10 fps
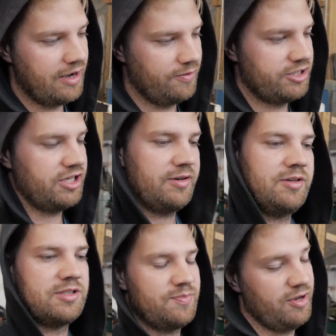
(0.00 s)
which
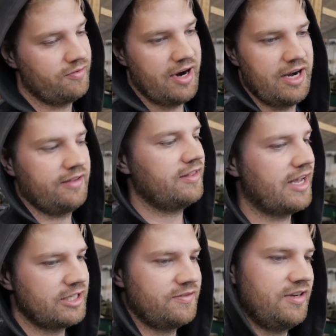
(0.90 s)
it's been raining the
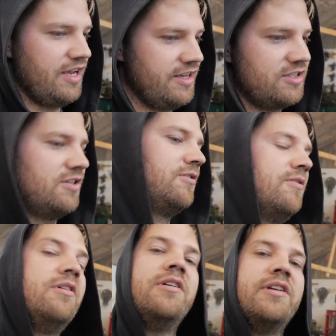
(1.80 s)
last few days,
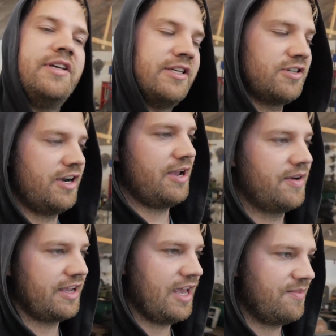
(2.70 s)
so yesterday when
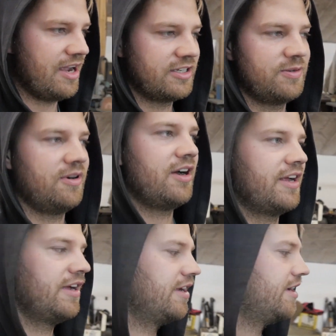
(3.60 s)
I came back to work,